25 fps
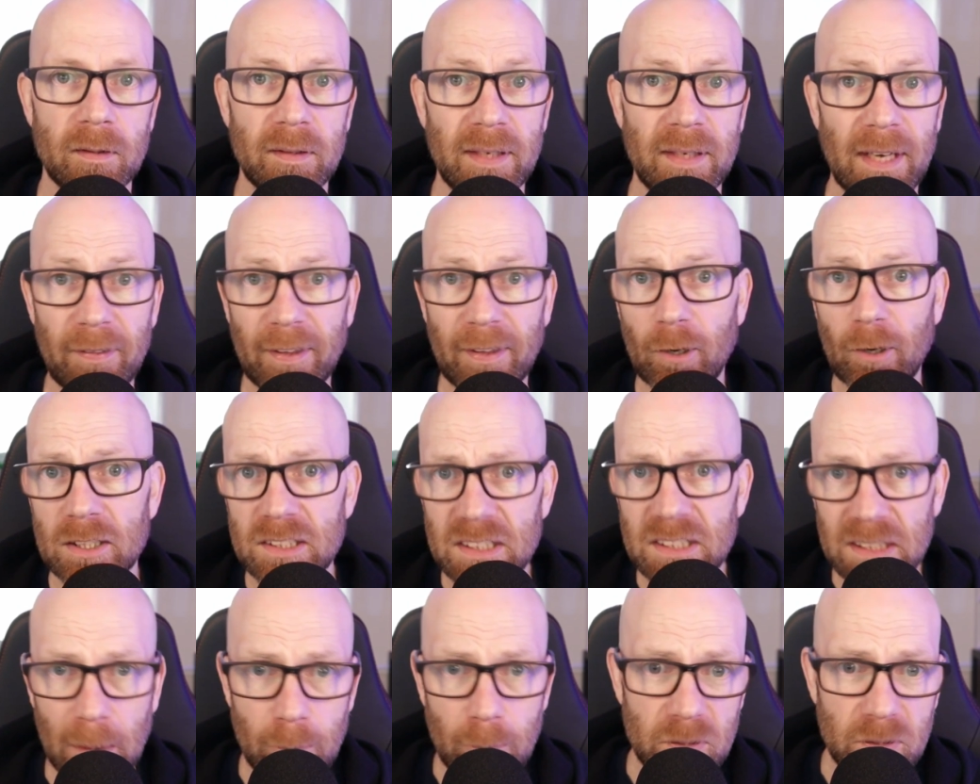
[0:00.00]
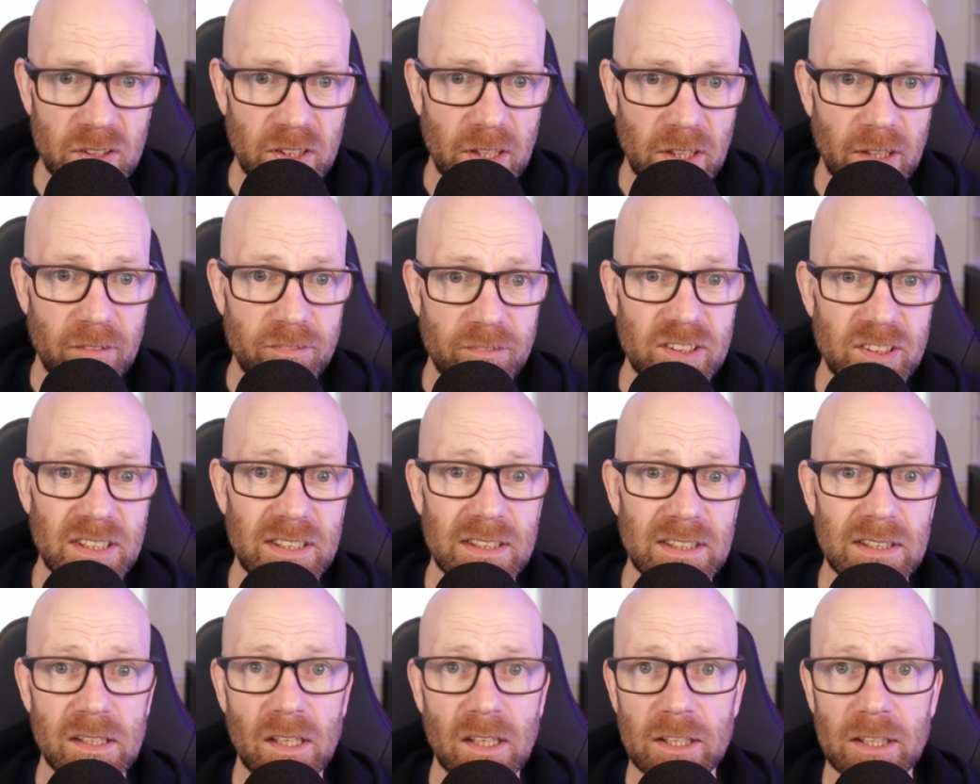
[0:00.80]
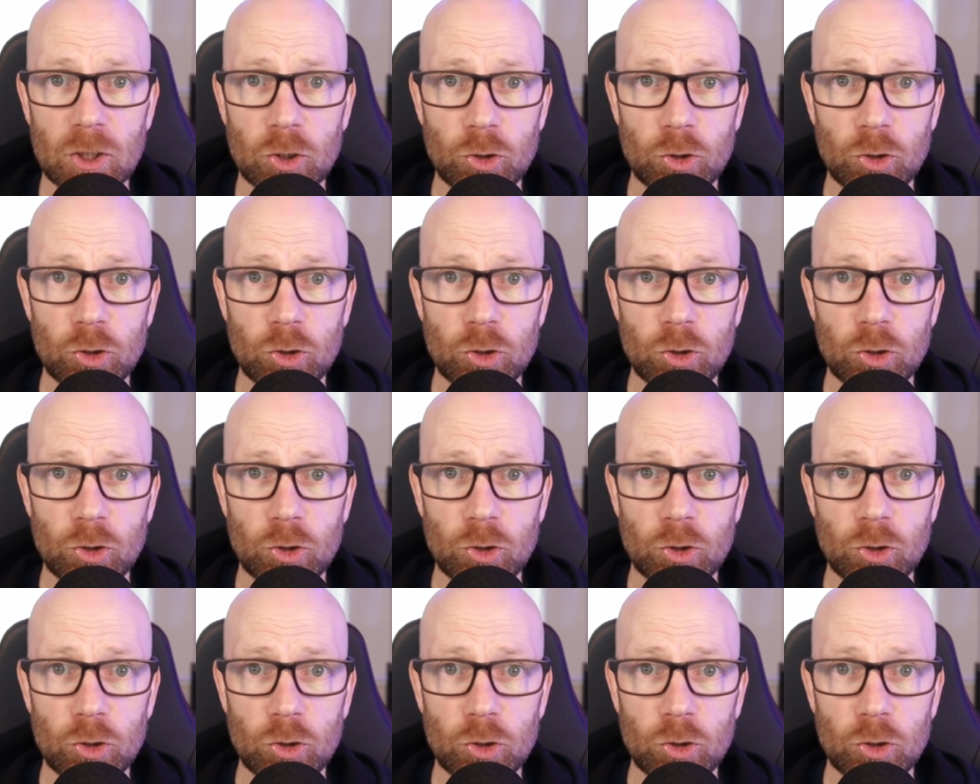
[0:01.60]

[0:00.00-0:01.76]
Now, there are some services like